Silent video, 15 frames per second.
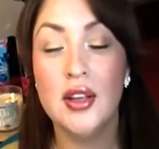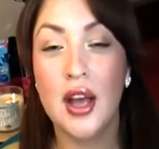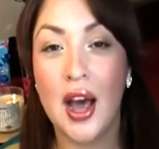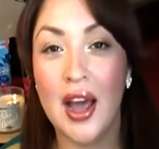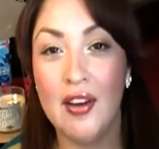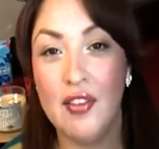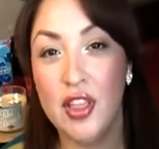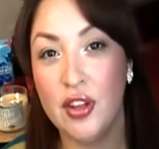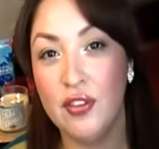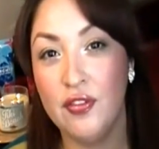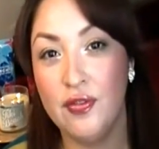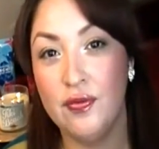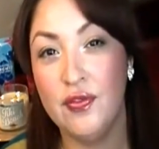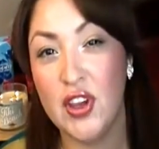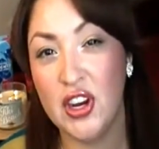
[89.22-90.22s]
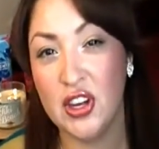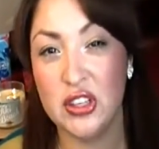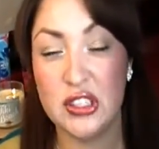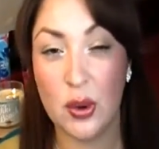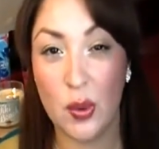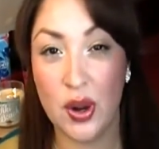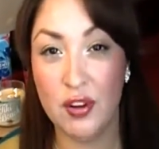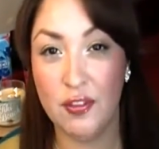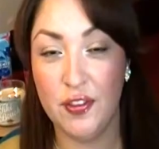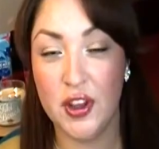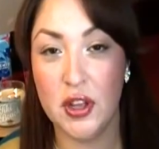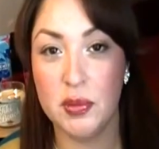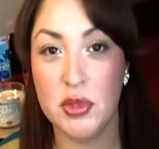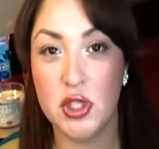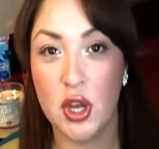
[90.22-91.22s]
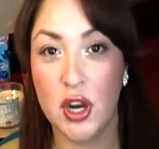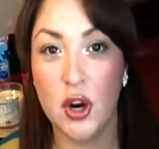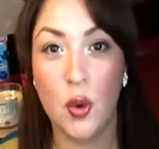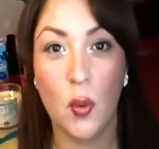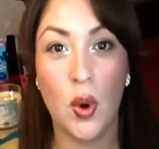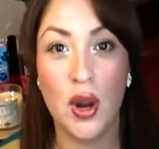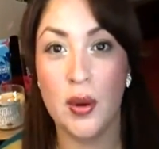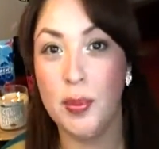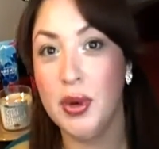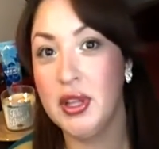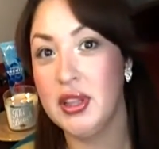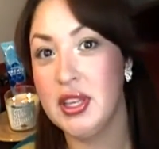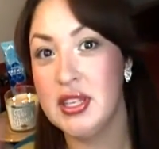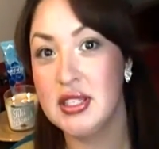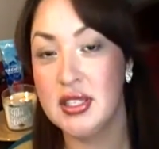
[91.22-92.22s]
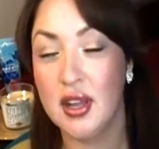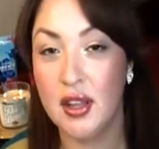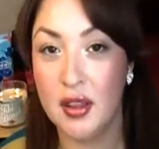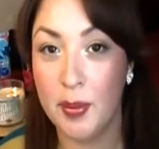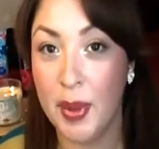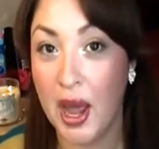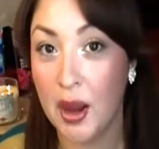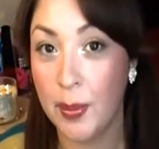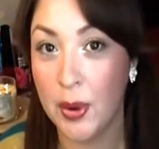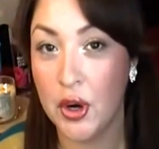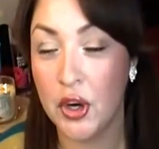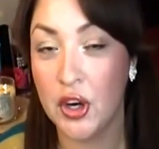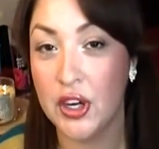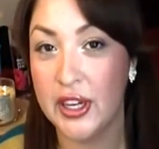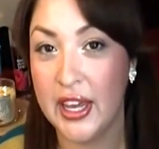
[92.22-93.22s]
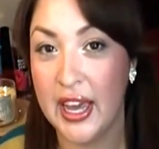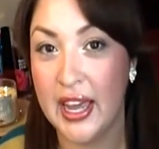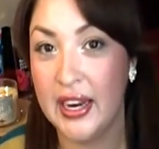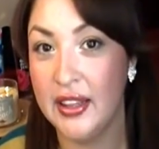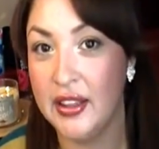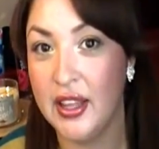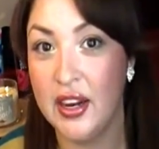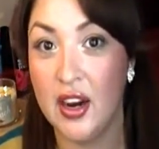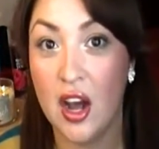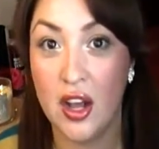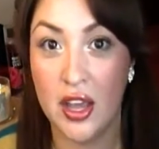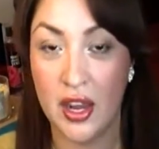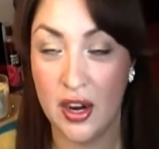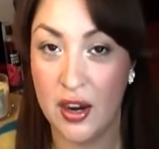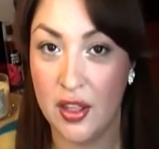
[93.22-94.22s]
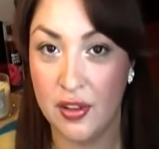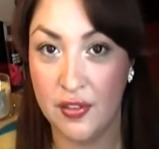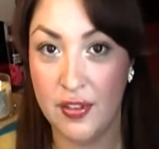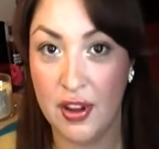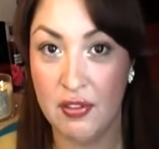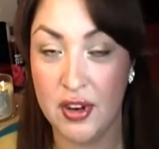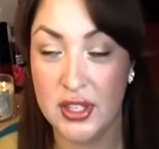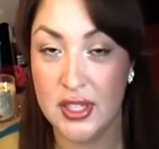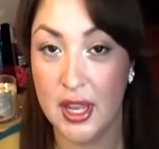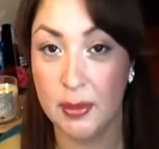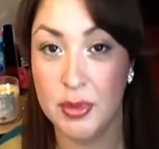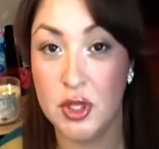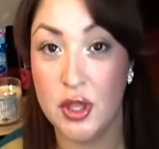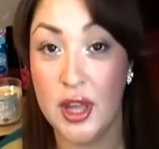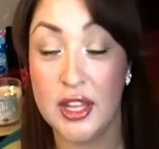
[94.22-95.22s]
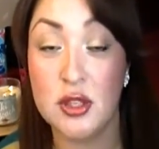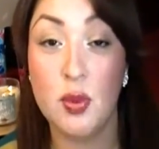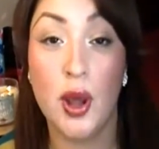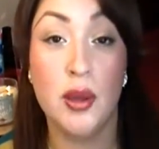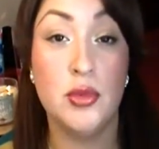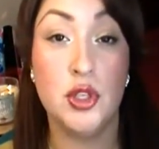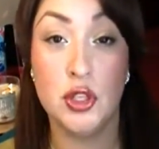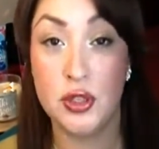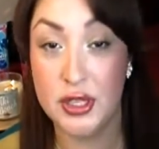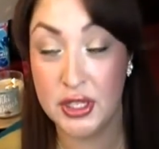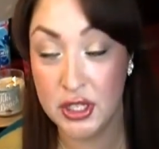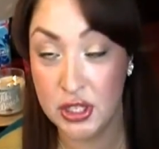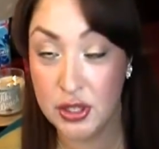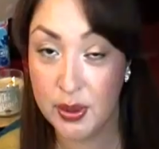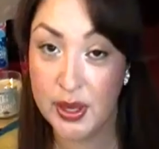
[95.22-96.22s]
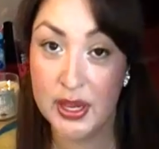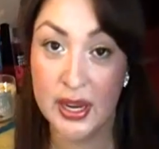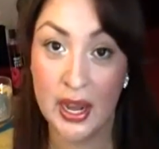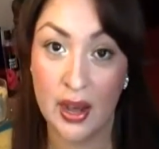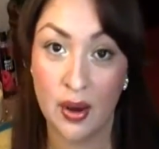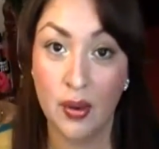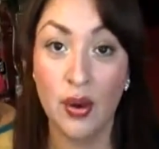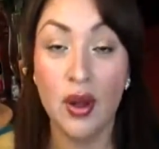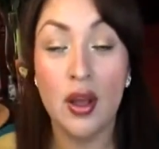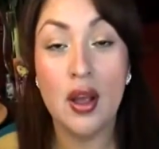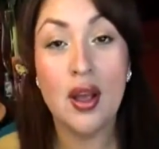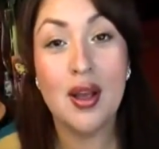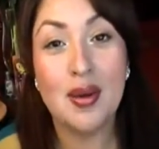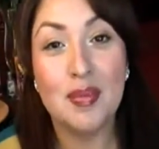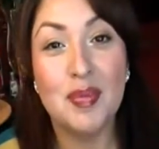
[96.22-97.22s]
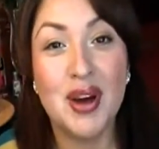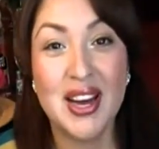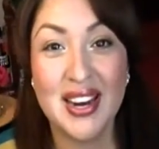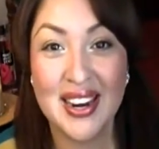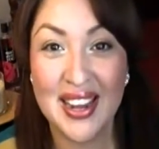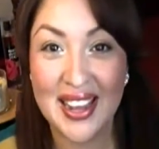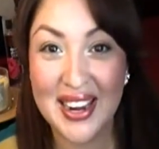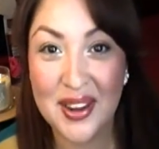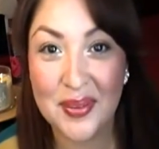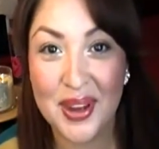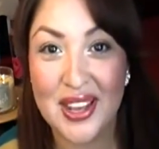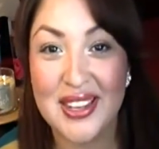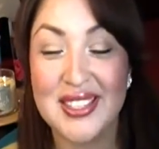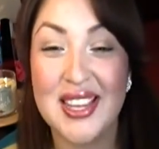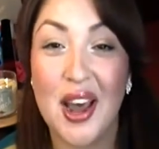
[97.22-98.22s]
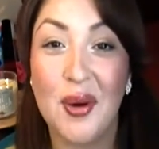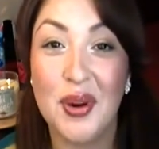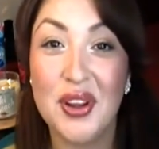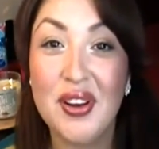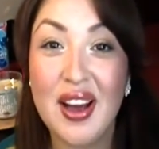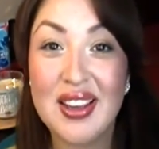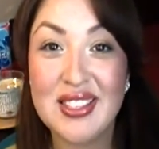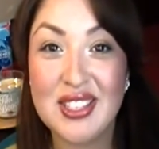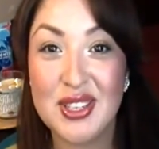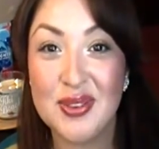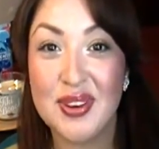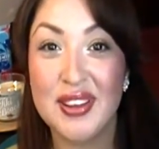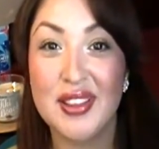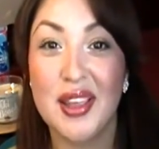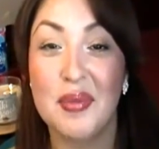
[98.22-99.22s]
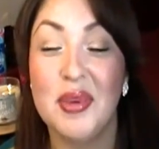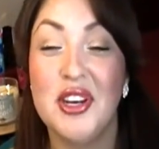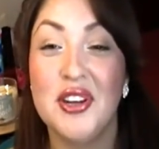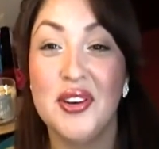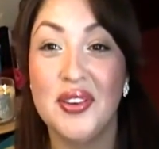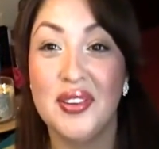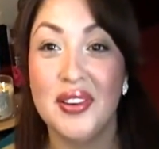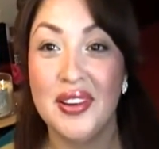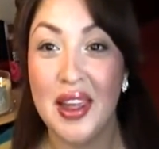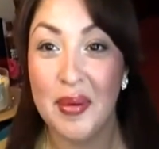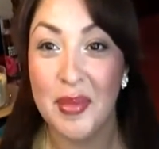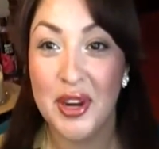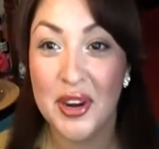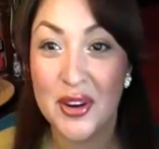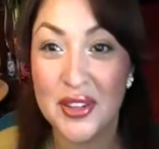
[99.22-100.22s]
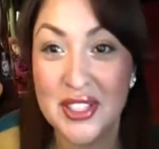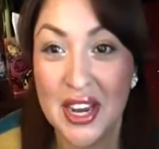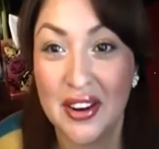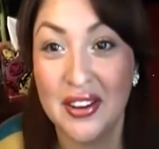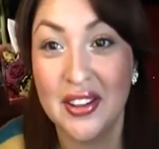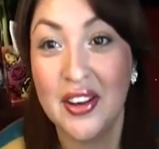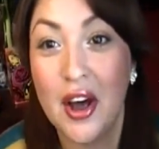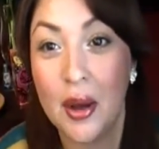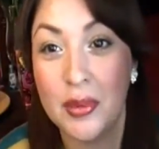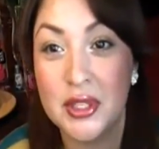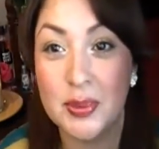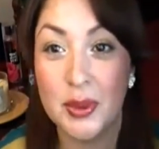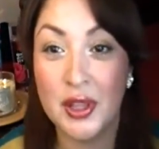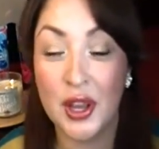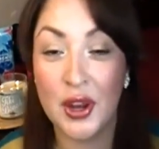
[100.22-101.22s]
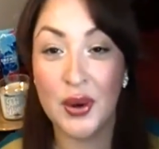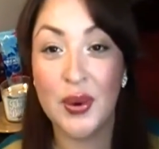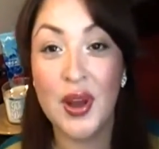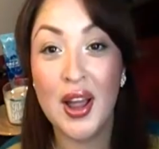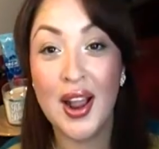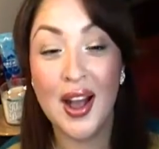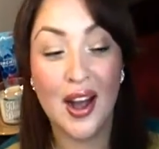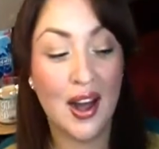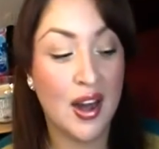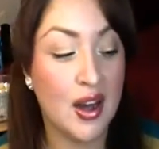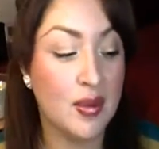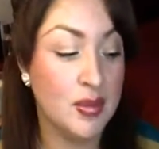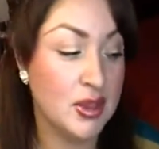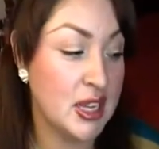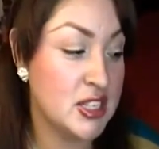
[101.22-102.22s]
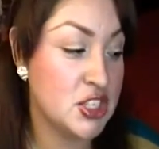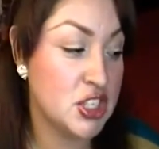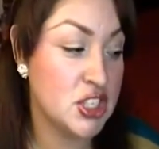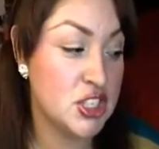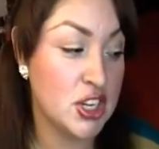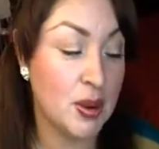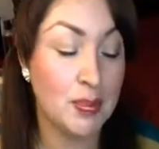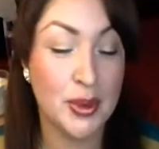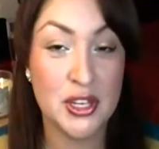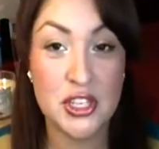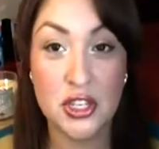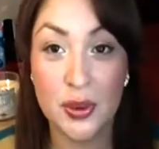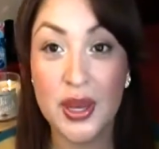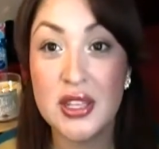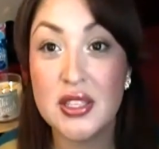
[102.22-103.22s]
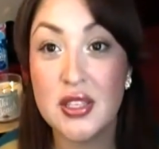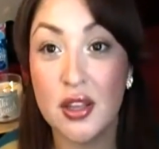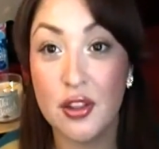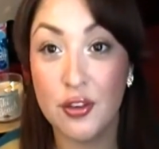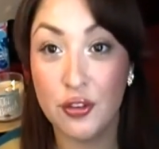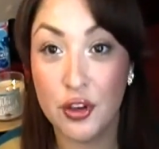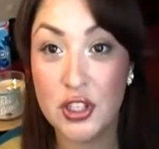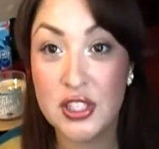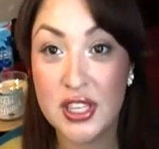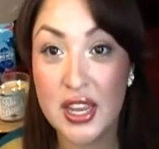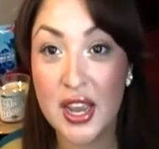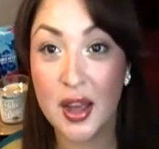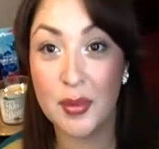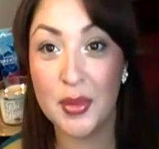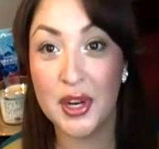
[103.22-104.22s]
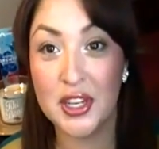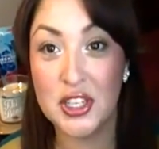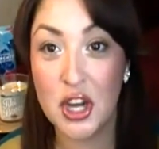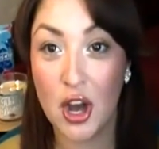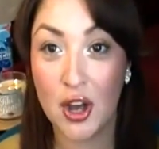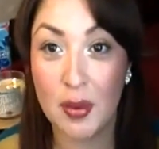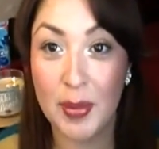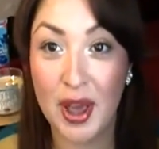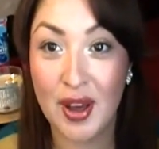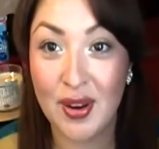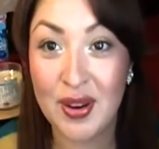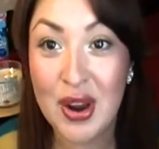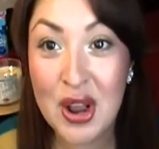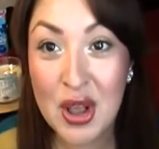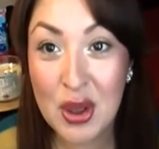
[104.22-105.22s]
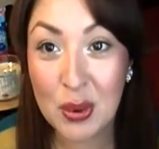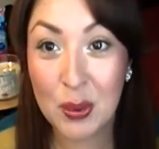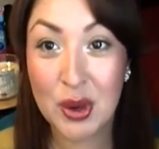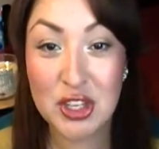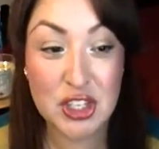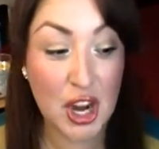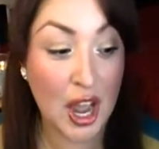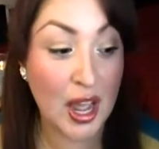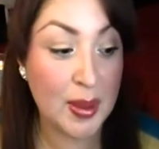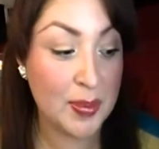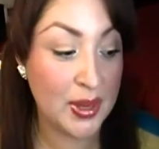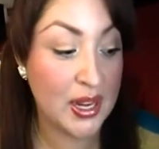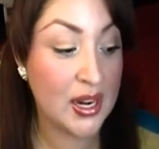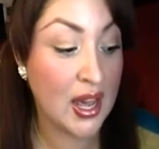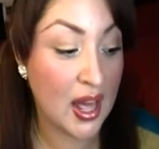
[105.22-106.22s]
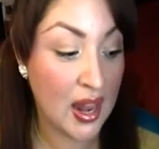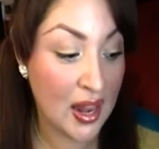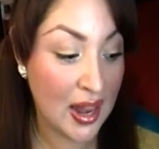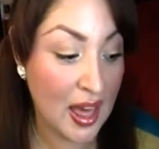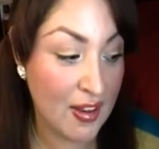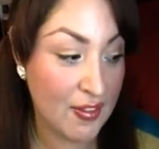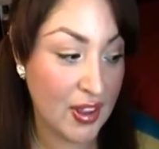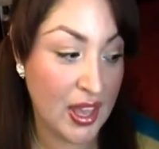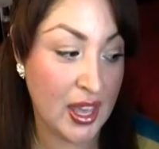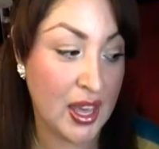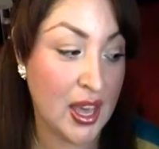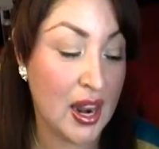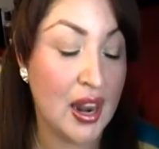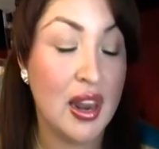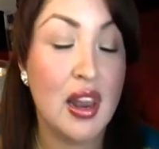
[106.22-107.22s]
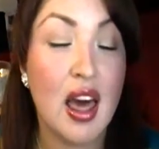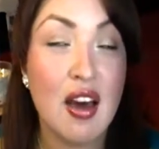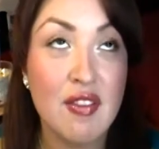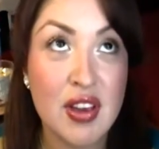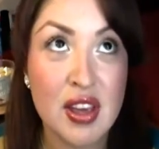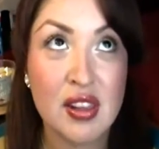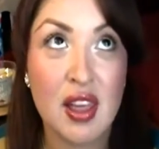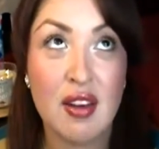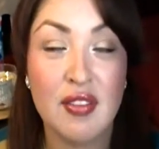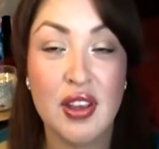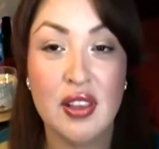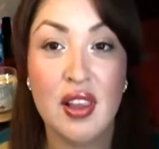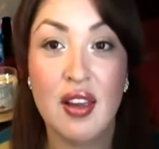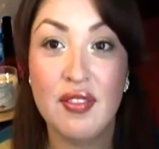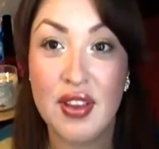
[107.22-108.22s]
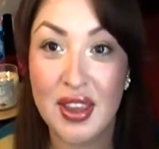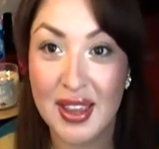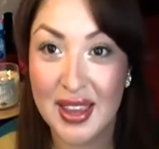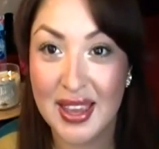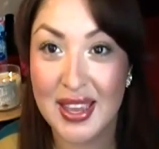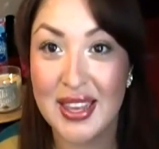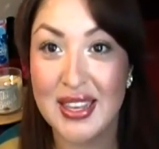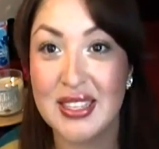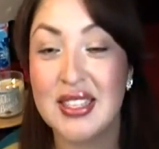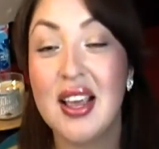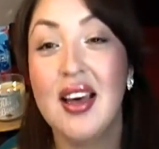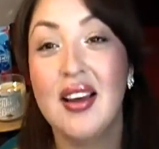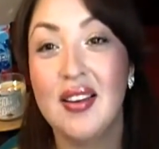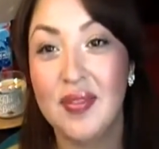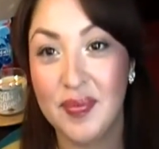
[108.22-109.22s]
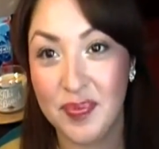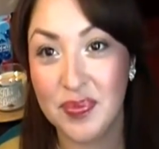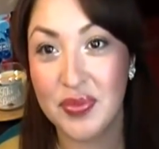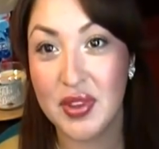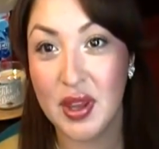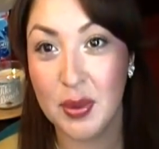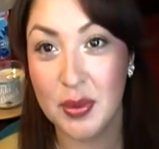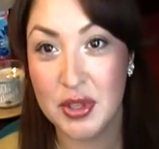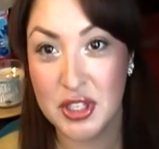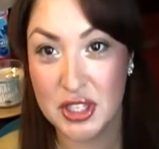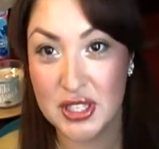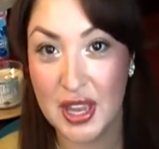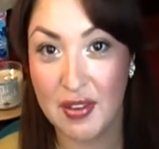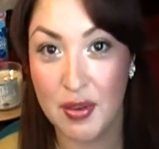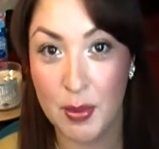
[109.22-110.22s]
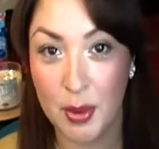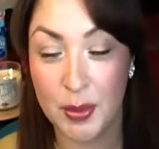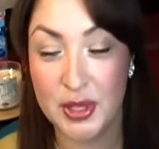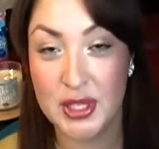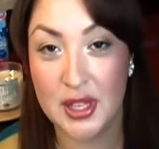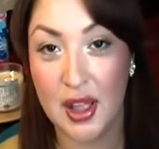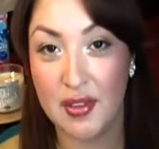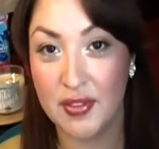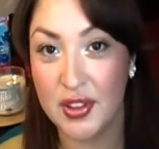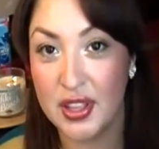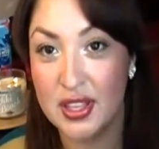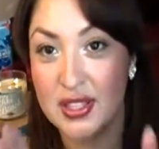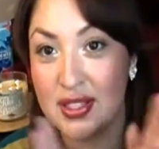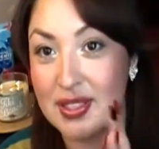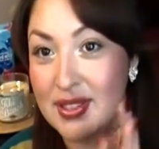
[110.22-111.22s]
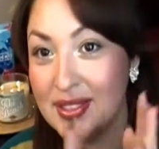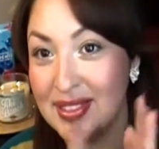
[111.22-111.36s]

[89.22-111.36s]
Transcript: I have other videos I want to film so I don't want to put this on the back burner again and then not get another favorites up so that's why I'm choosing to do it now but anyways how are you guys doing let me do let me know down in the comments below um, let's just jump into it so the first thing I'm gonna talk about which I've been loving loving loving loving loving is can we just have a moment to clap for this